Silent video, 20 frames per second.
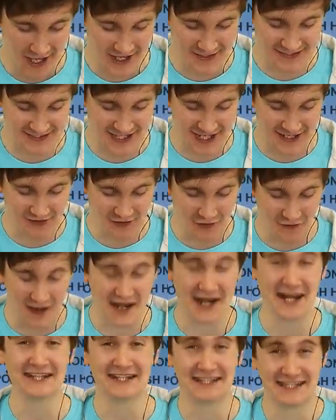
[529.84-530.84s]
and sent along
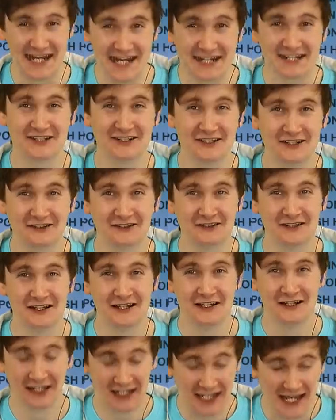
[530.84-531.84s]
an additional
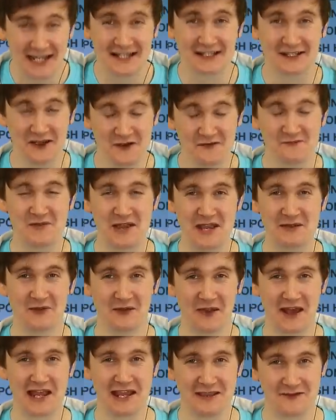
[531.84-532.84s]
list of
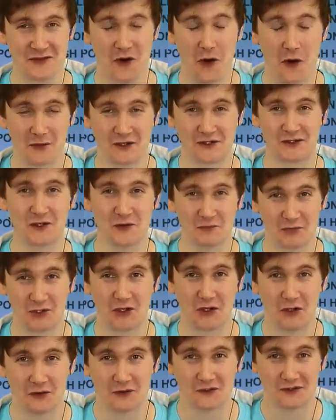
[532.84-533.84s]
people that he thought were super
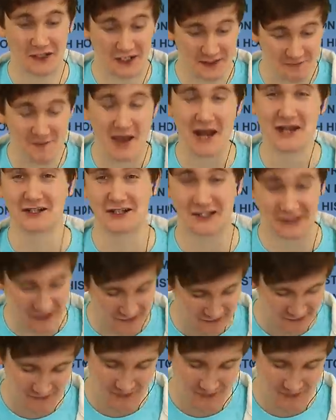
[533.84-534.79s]
cool. So let's mention those as